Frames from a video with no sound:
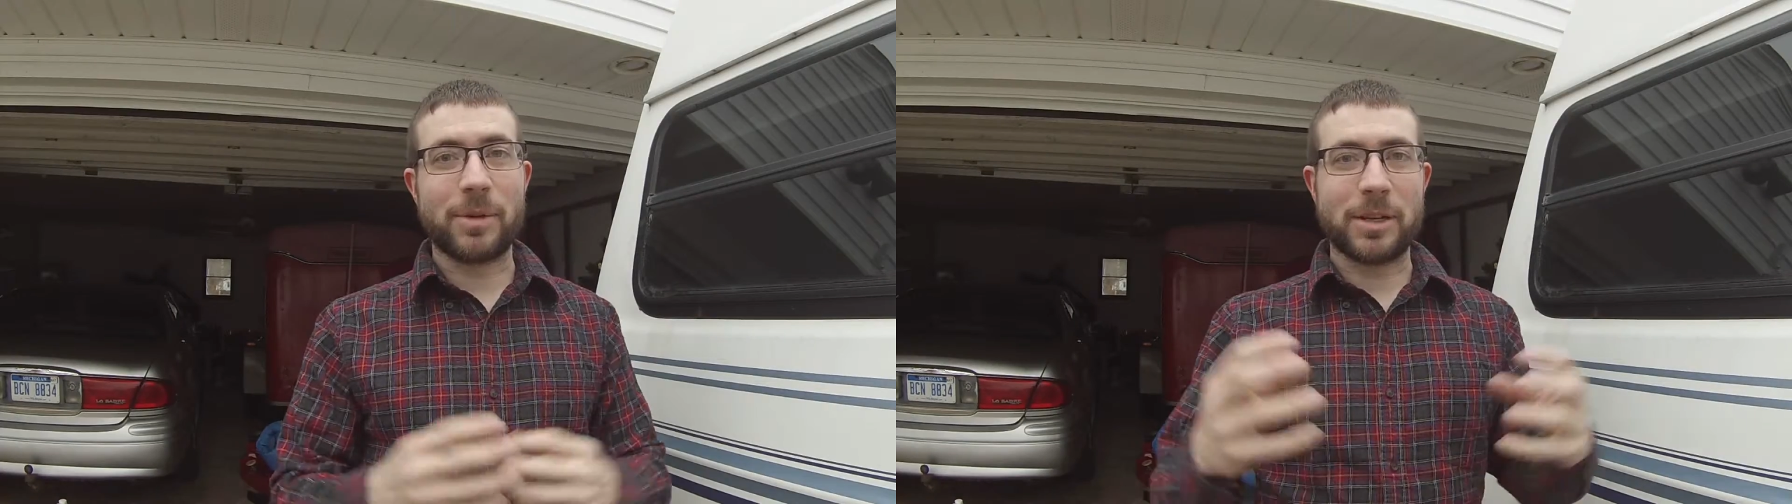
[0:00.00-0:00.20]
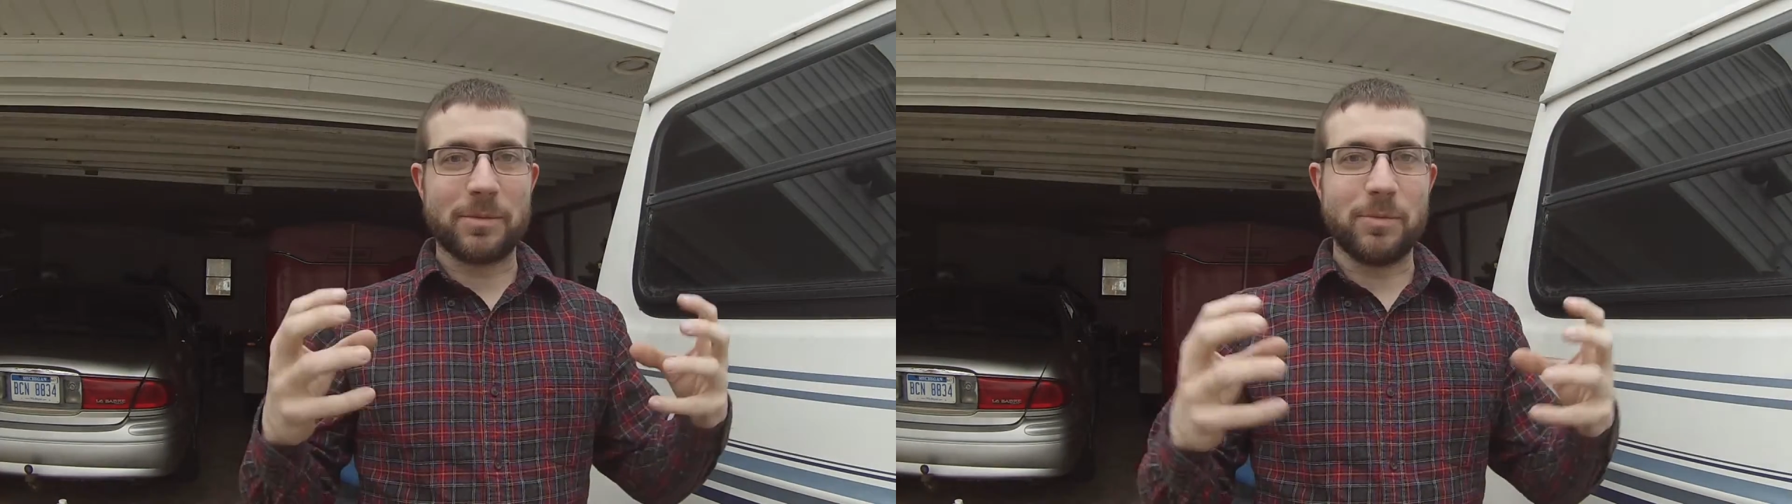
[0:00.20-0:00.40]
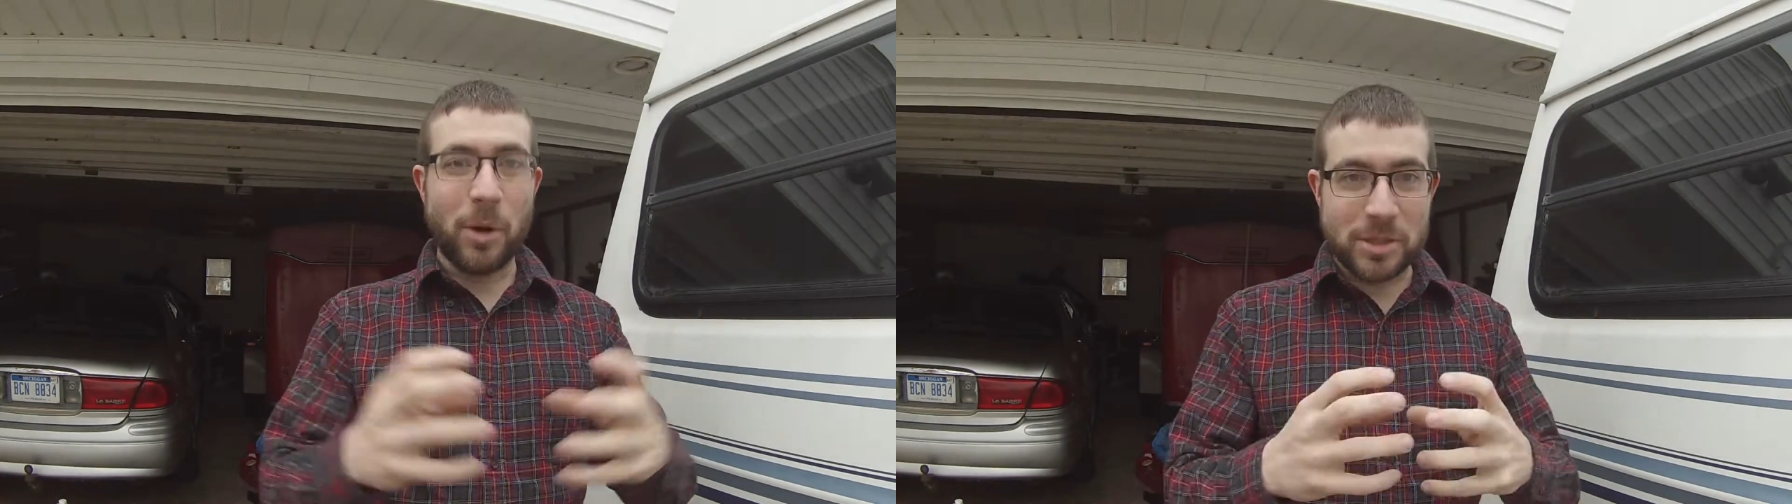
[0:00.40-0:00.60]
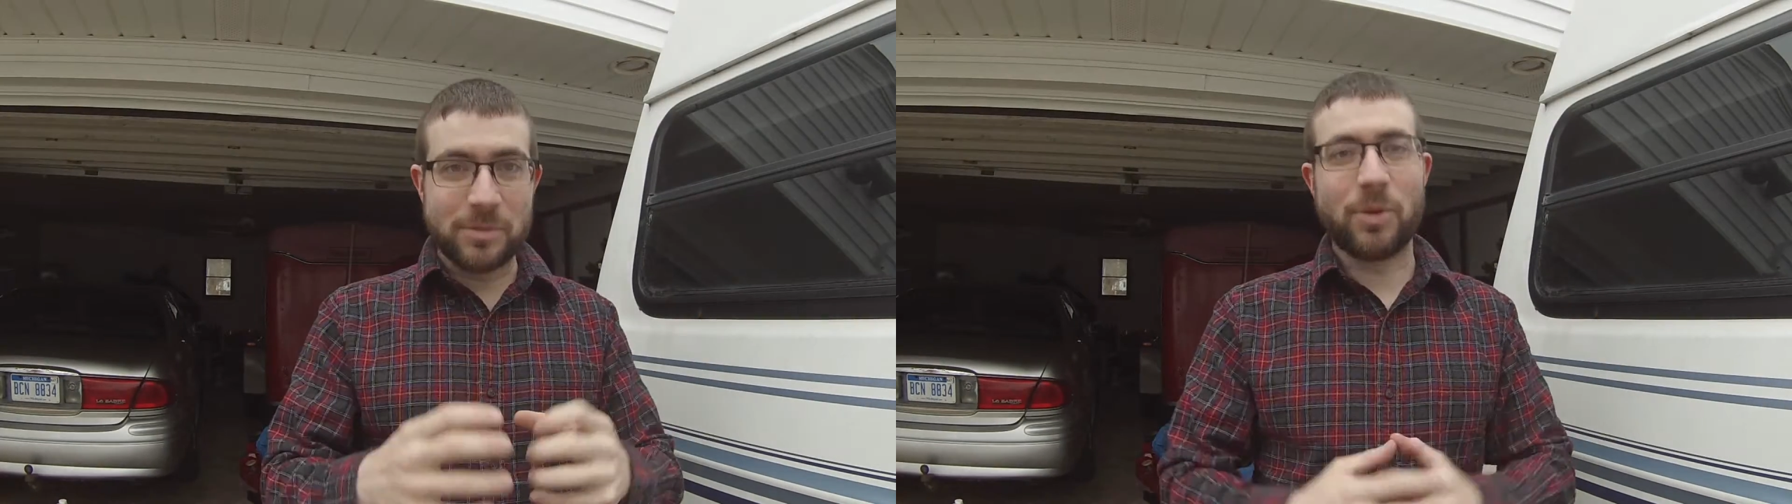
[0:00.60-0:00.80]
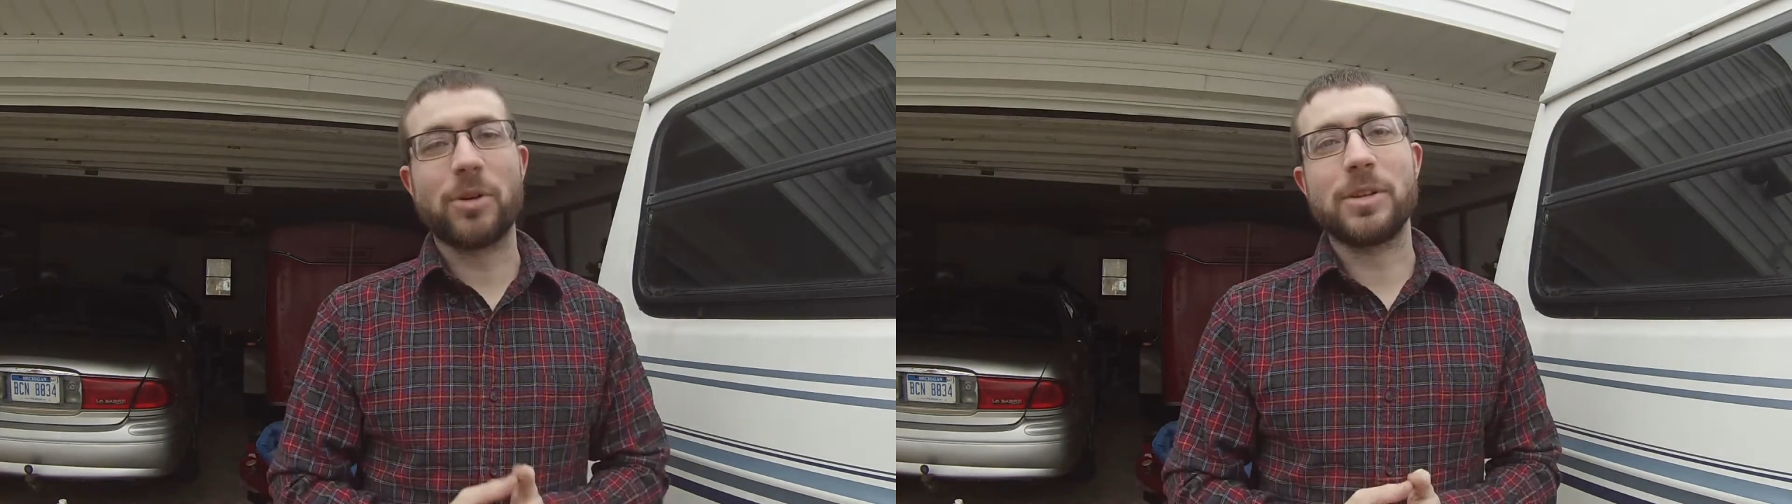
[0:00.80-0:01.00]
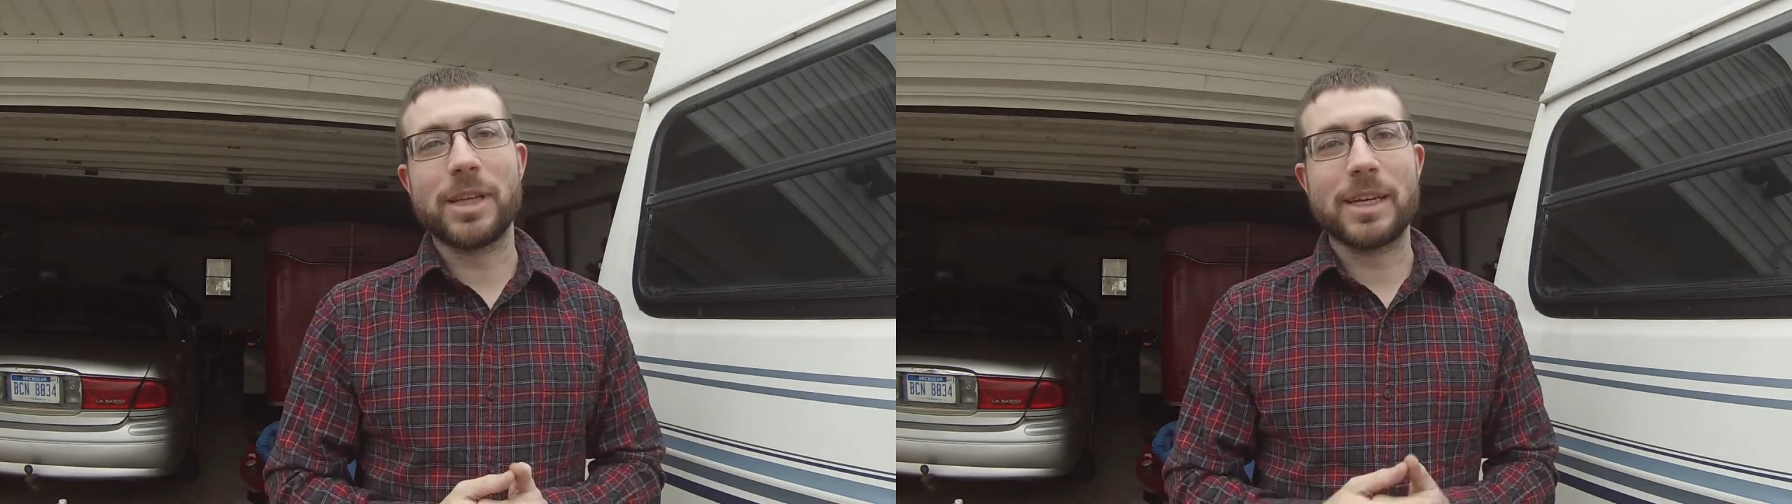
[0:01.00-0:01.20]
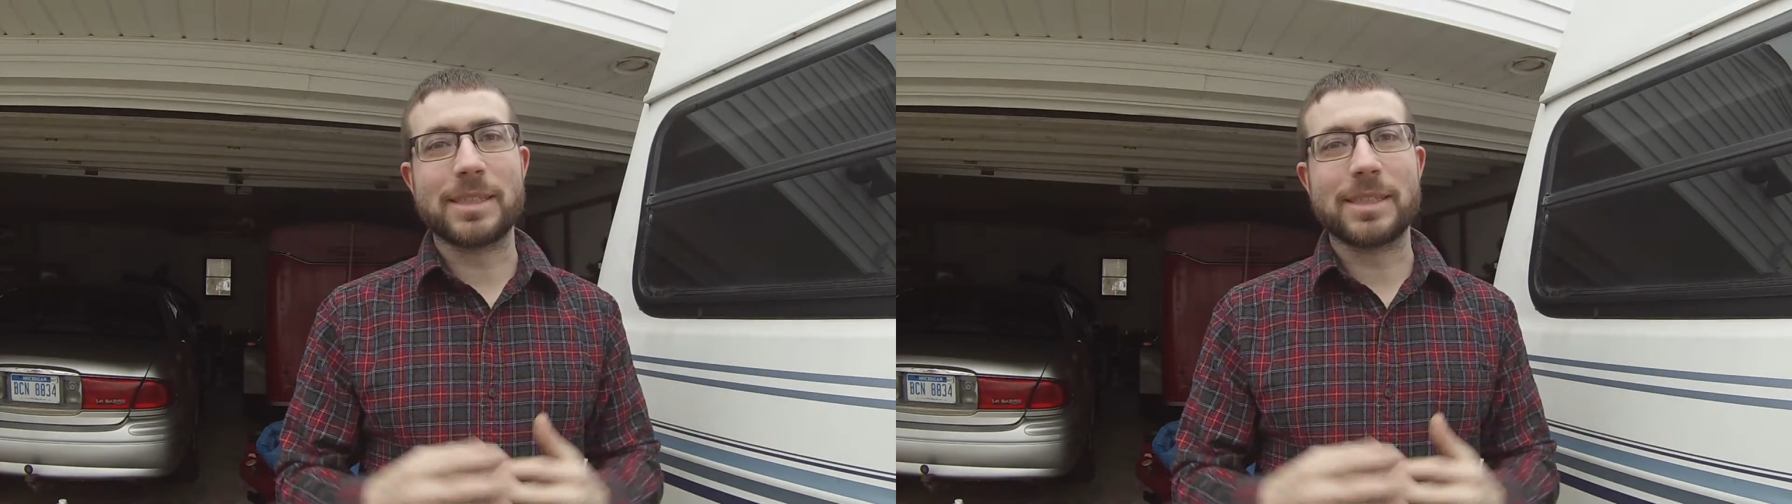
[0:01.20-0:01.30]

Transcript: but most importantly,